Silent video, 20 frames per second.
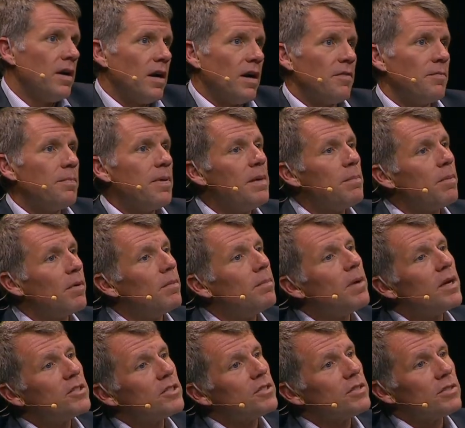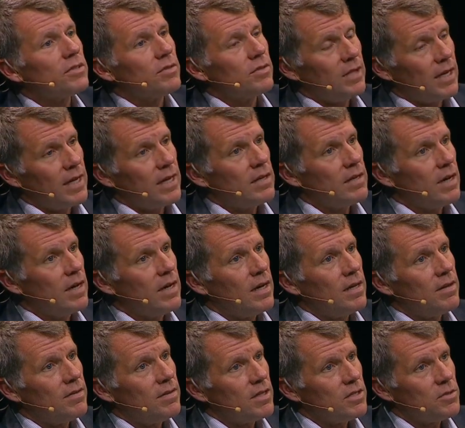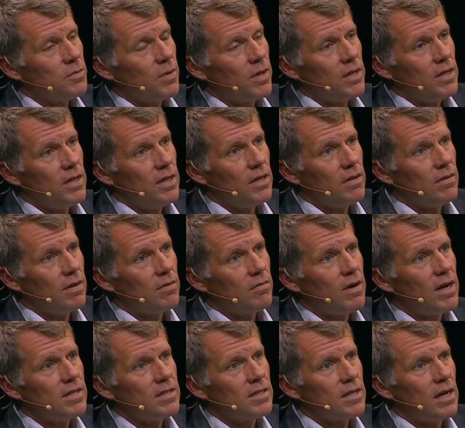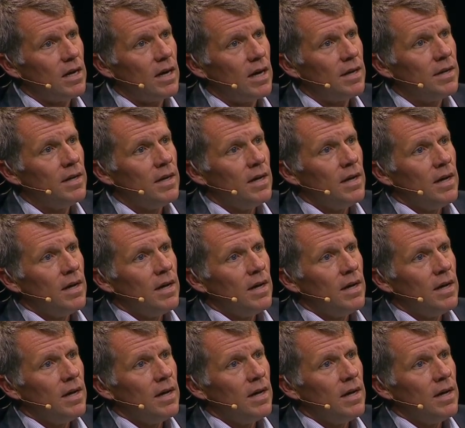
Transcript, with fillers: of people, much like uh, this one here at RightsCon.